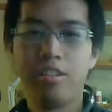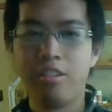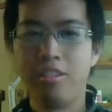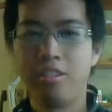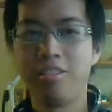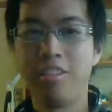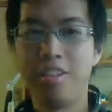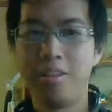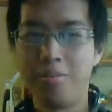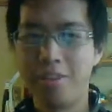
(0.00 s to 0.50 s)

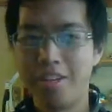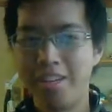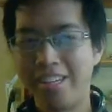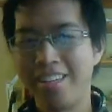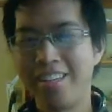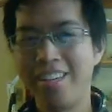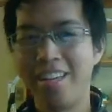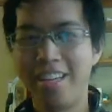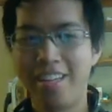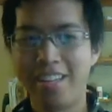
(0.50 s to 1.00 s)
Sleeping
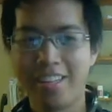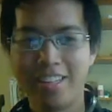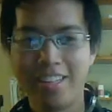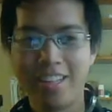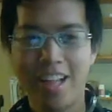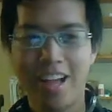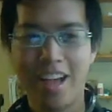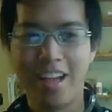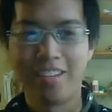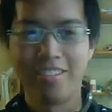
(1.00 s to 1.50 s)
in
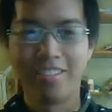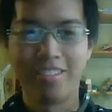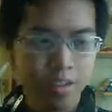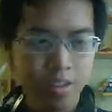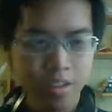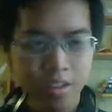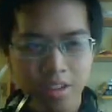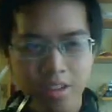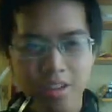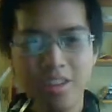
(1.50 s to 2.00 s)
class.
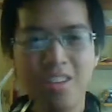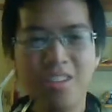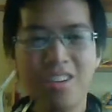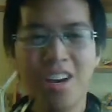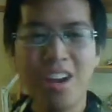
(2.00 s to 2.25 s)
You know,